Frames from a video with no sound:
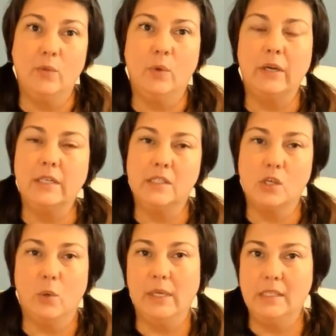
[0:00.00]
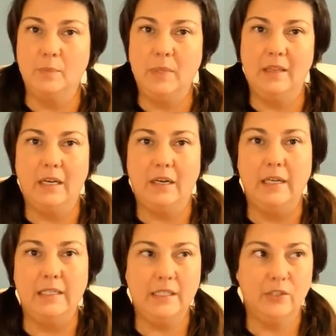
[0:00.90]
where it's going to be there
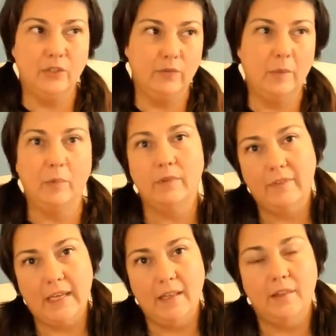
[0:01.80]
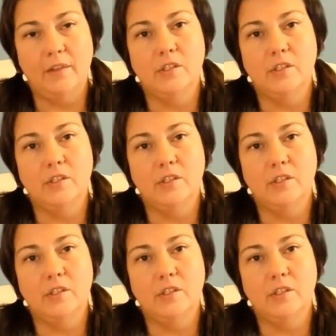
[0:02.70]
until November 5th.